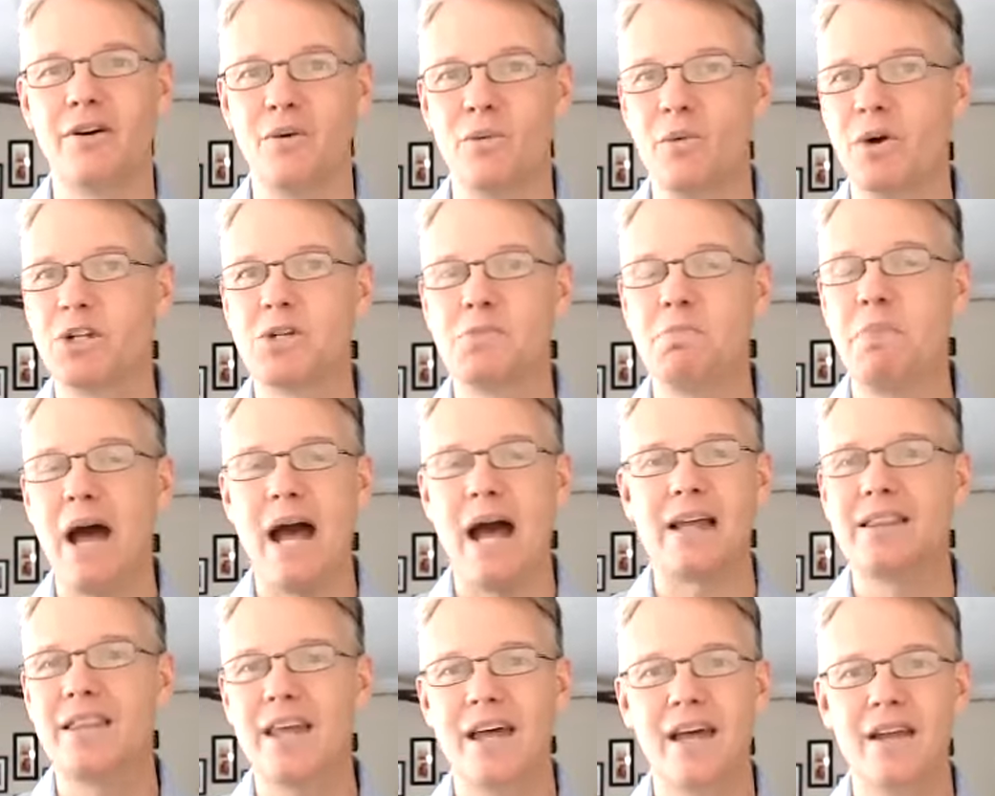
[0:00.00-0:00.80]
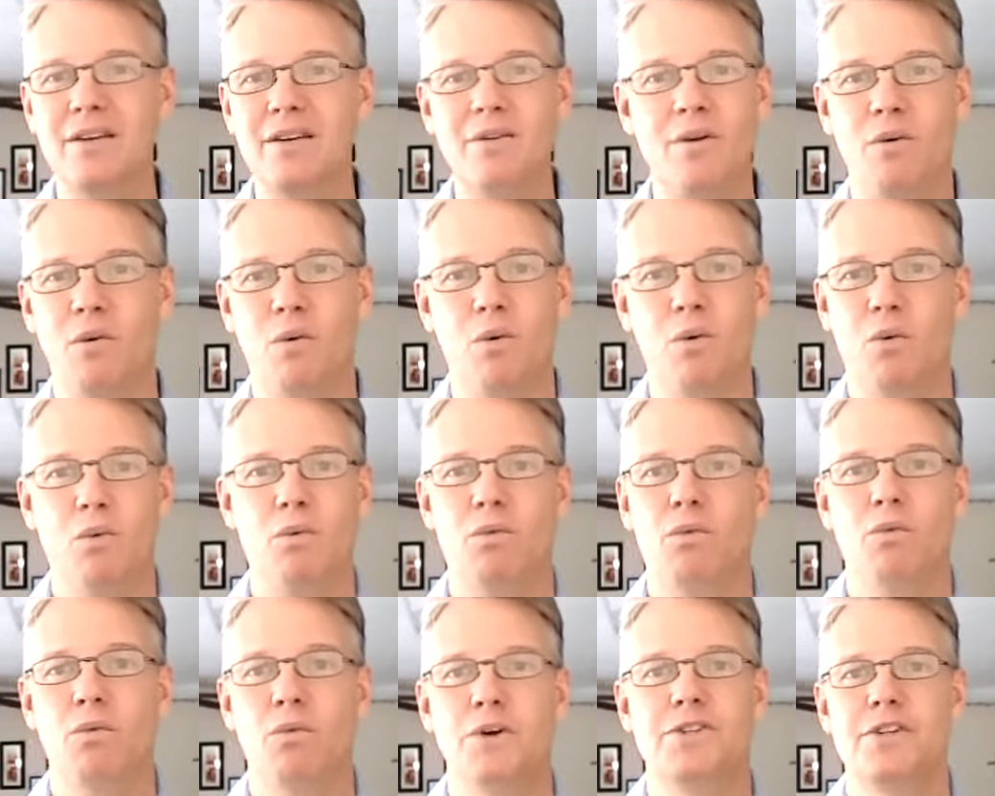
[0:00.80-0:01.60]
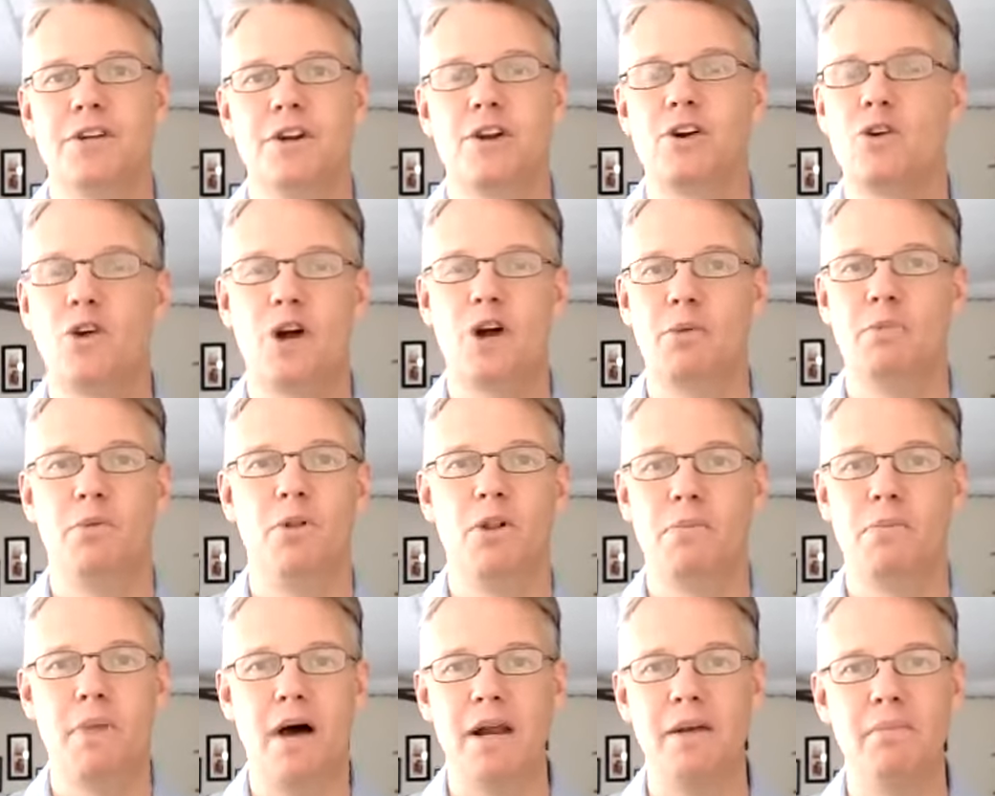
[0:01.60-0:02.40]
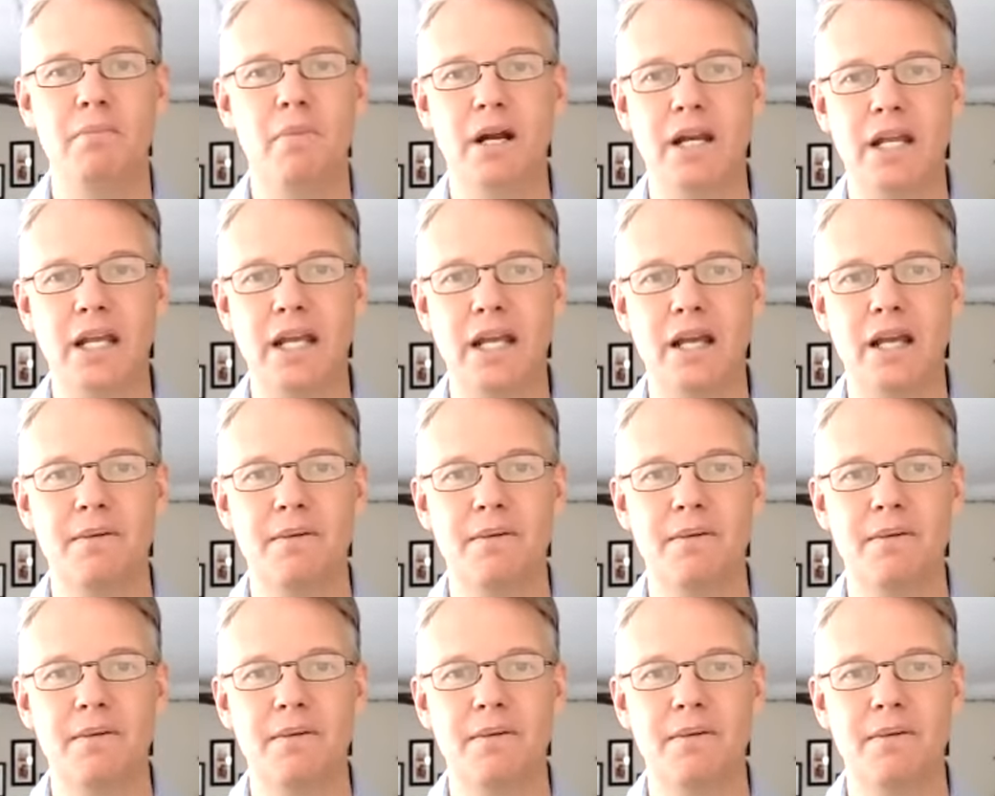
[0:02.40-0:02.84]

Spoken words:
which back then was an incredible amount of money.